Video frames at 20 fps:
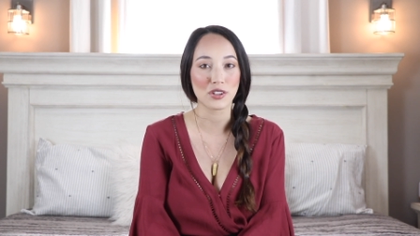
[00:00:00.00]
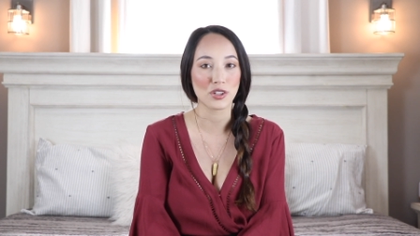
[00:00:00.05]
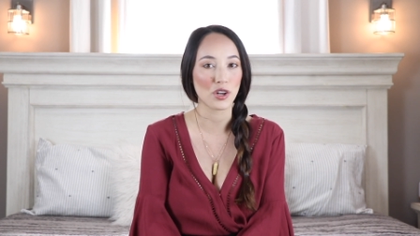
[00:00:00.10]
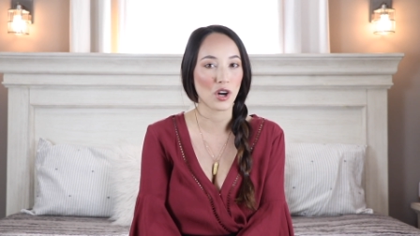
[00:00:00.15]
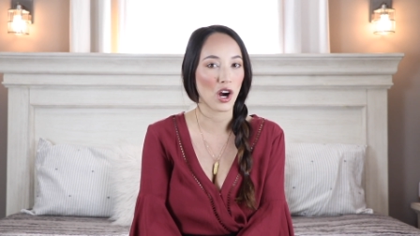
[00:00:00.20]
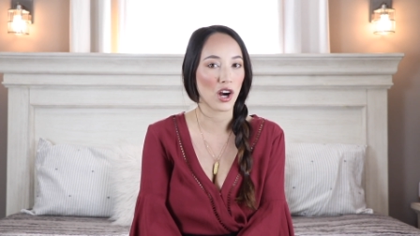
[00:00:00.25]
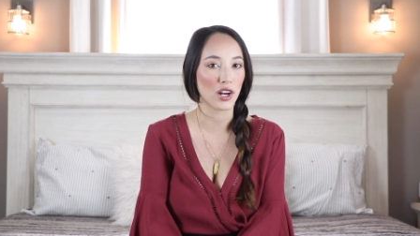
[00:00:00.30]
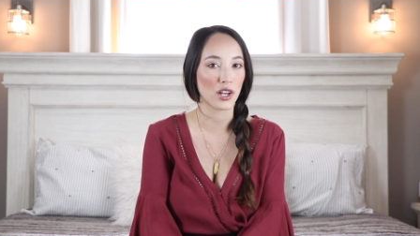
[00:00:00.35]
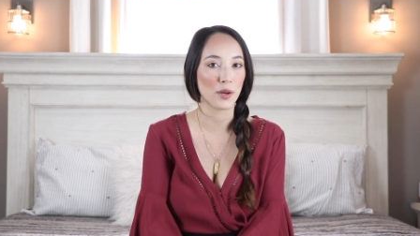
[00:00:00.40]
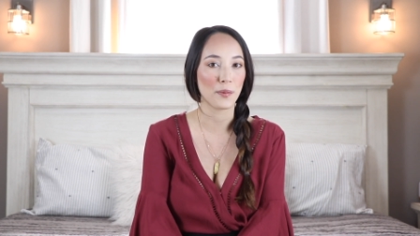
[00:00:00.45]
on
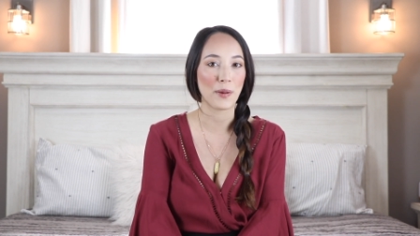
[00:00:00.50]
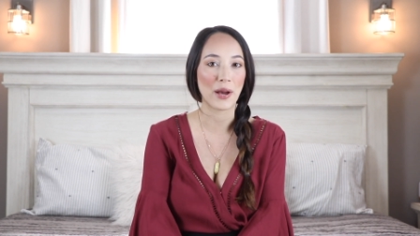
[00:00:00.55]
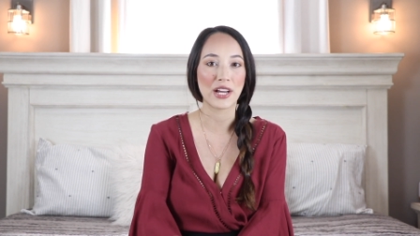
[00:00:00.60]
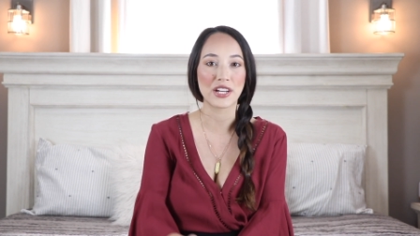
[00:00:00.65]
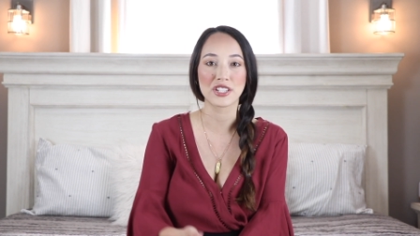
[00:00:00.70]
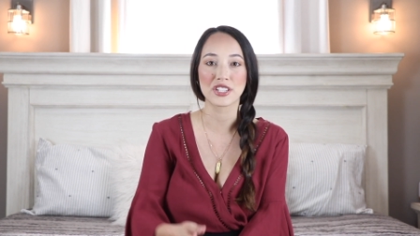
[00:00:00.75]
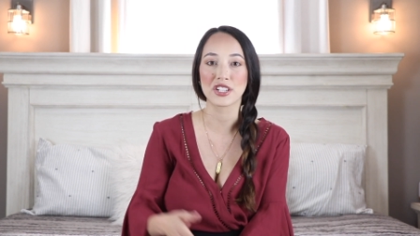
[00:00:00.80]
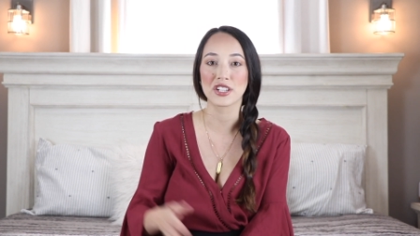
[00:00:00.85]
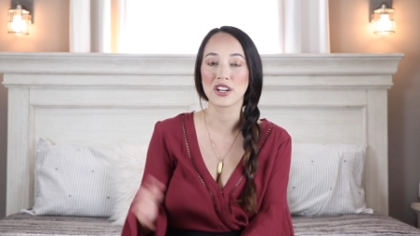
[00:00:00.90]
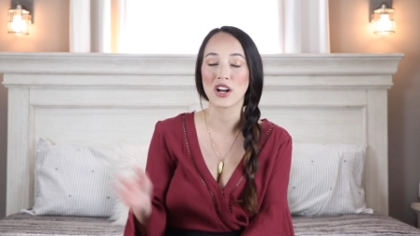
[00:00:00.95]
your
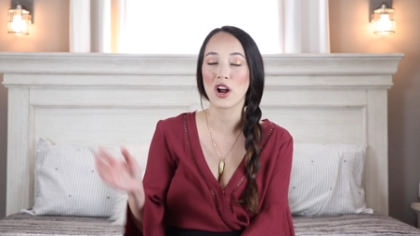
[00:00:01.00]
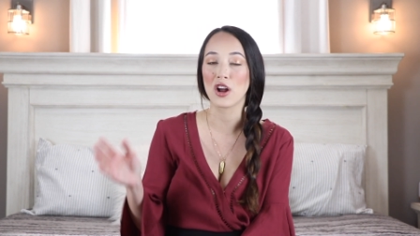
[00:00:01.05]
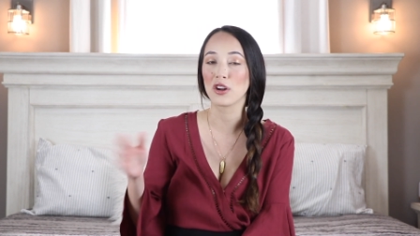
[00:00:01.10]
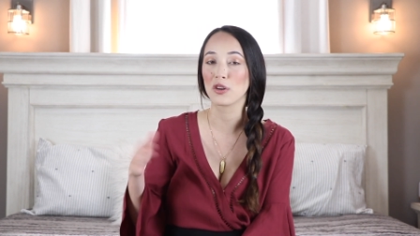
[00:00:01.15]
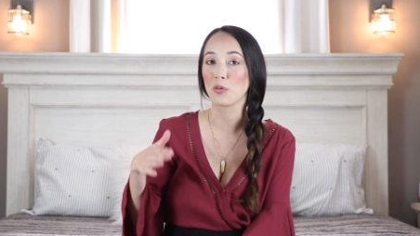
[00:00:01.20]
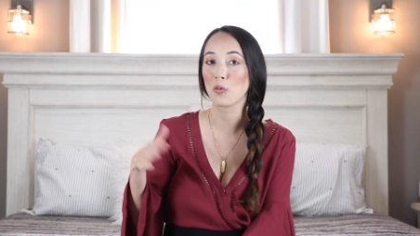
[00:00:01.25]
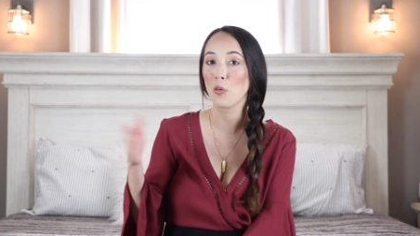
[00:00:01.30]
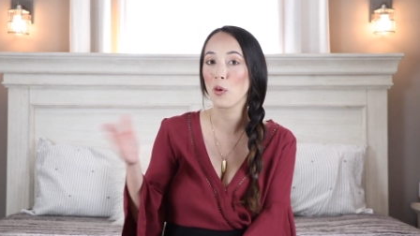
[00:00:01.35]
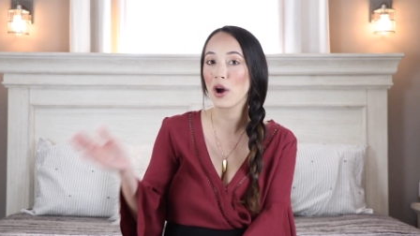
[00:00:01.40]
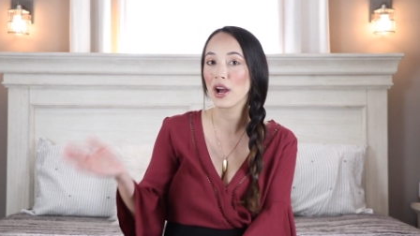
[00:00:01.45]
occupation
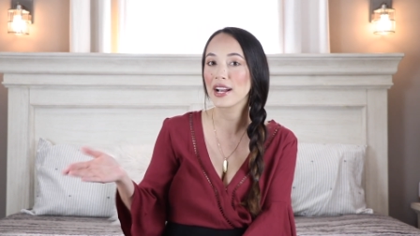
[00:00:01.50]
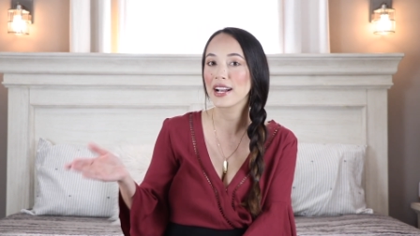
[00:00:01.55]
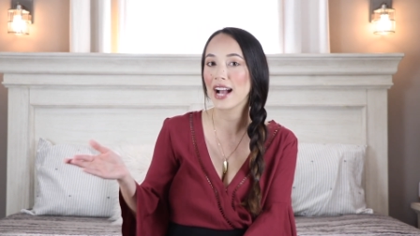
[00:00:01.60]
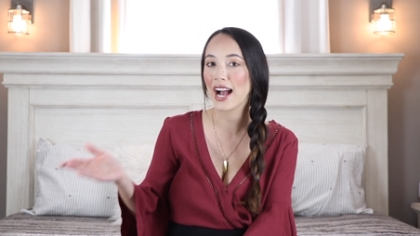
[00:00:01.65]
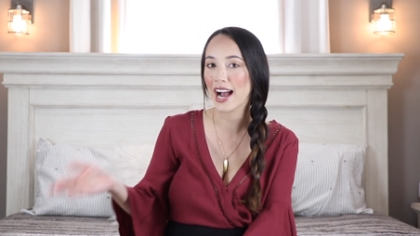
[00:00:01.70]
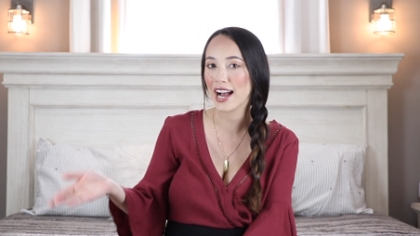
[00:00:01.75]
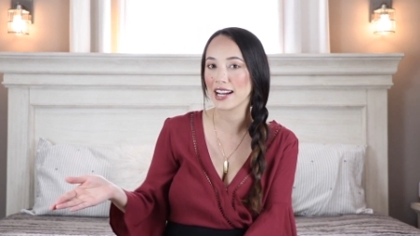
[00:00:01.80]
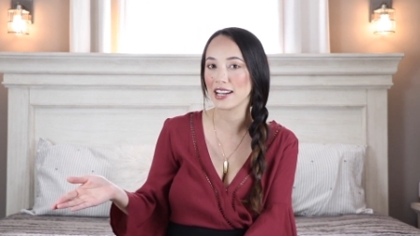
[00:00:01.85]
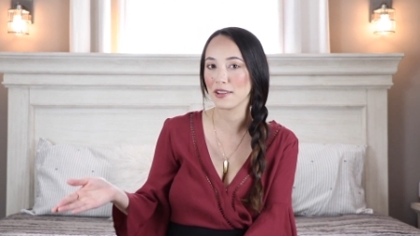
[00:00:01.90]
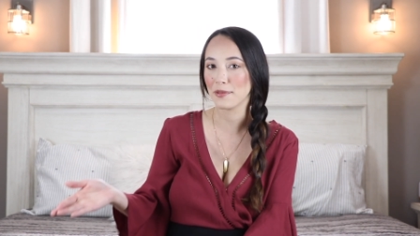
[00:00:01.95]
on what
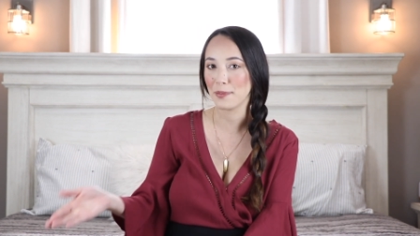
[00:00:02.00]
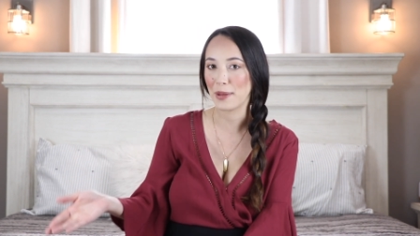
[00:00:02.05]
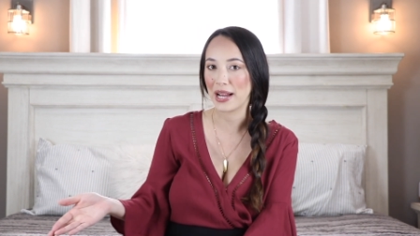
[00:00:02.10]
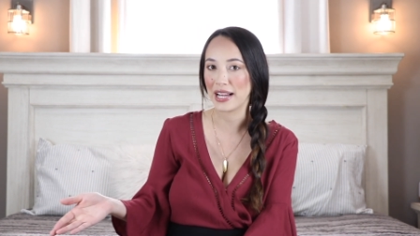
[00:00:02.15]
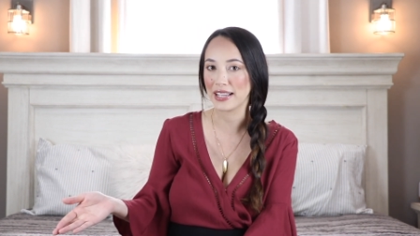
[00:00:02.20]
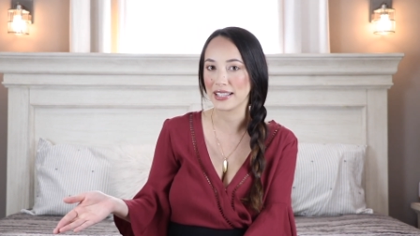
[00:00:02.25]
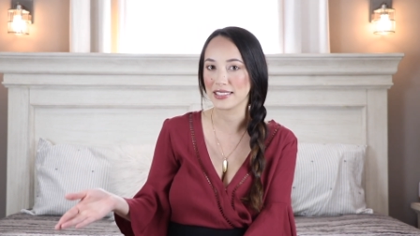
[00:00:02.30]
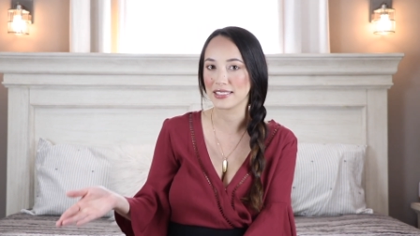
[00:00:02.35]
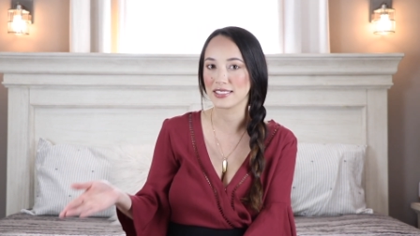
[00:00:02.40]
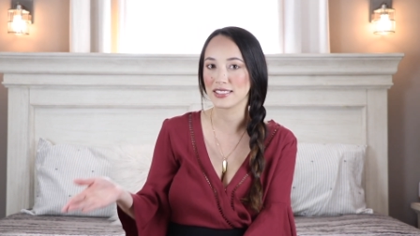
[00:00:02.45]
kind of
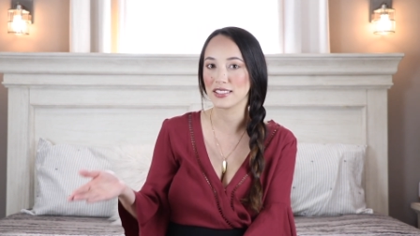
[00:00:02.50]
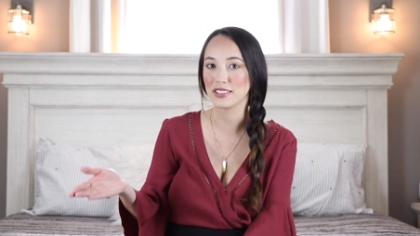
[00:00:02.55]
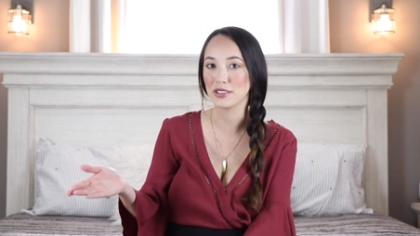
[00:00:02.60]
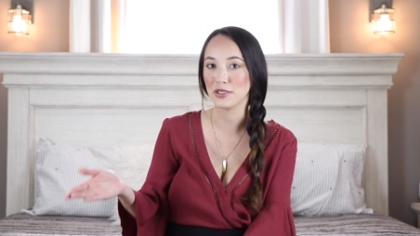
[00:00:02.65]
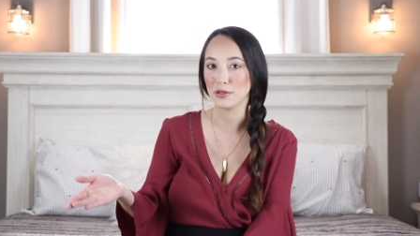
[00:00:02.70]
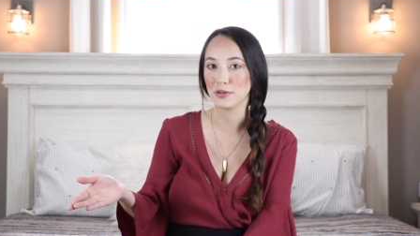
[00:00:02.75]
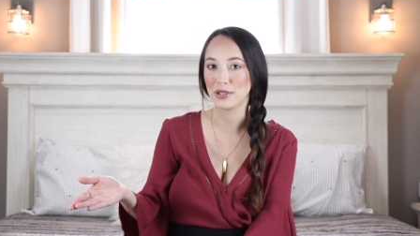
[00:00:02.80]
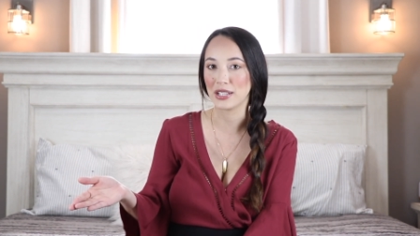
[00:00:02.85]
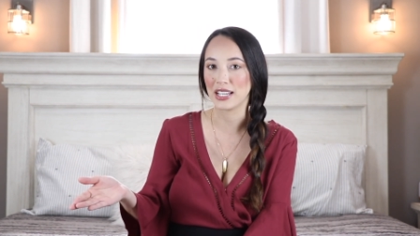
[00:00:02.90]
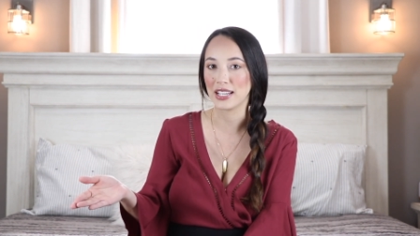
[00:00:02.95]
pants
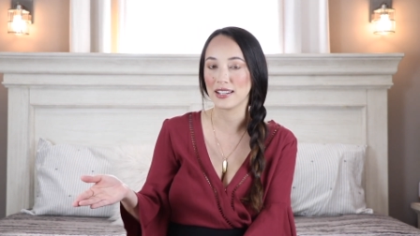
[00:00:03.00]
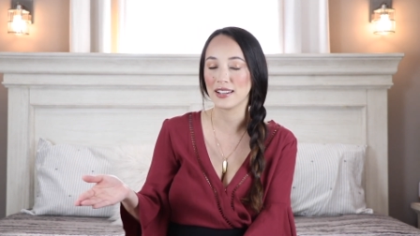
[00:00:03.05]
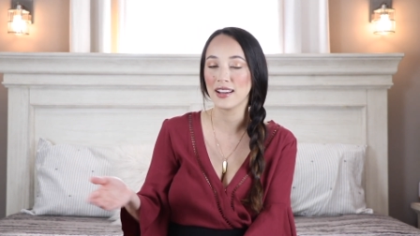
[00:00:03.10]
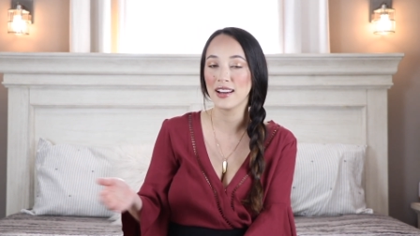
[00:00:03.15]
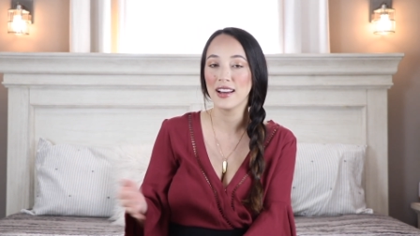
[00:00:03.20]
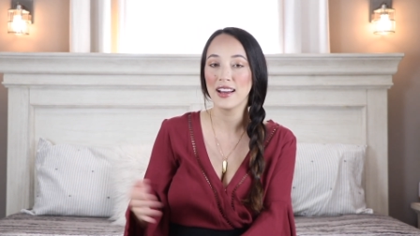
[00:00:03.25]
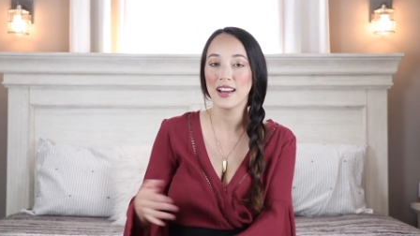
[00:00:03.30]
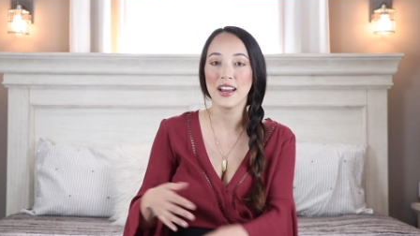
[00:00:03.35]
you need.